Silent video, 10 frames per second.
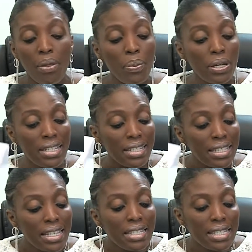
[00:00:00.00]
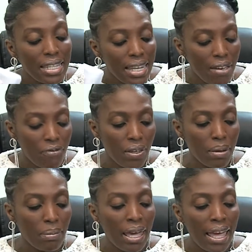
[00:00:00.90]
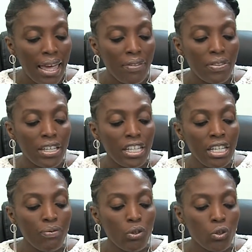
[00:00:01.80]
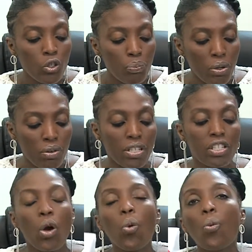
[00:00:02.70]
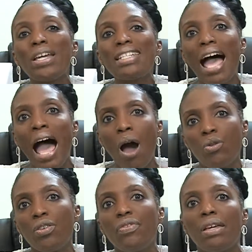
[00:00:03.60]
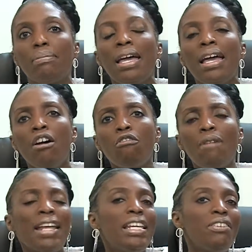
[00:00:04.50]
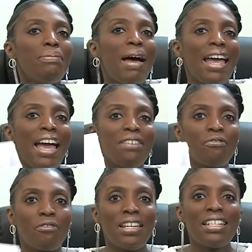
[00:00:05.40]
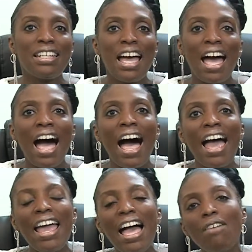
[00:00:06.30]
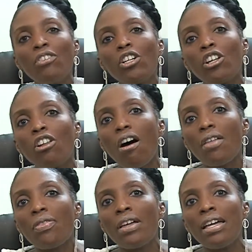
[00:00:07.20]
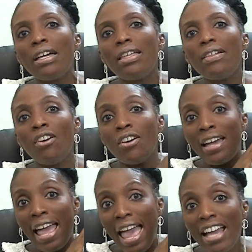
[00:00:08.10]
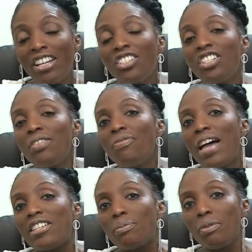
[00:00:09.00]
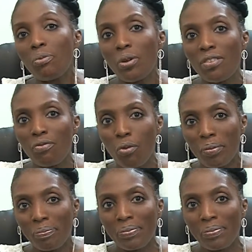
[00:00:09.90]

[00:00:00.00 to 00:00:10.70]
the diseases left them and the evil spirits went out of them. Right here in my hand, friend, I have a cloth a handkerchief that's been prayed for.